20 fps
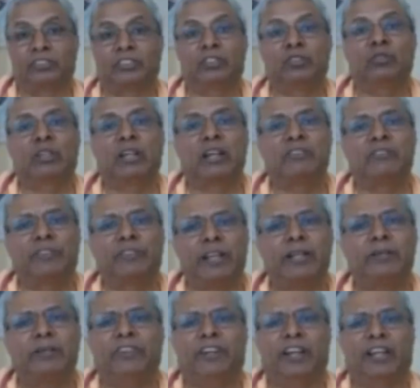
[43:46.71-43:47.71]
You can
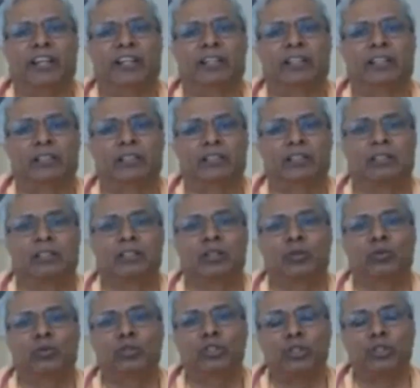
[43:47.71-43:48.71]
verify
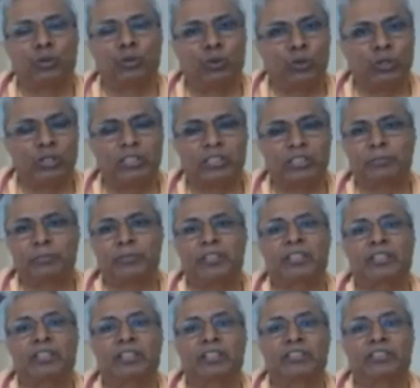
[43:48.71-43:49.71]
with your own
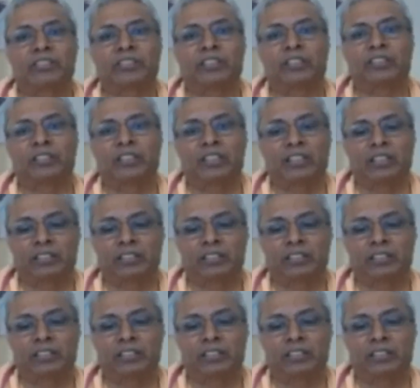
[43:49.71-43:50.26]
experiences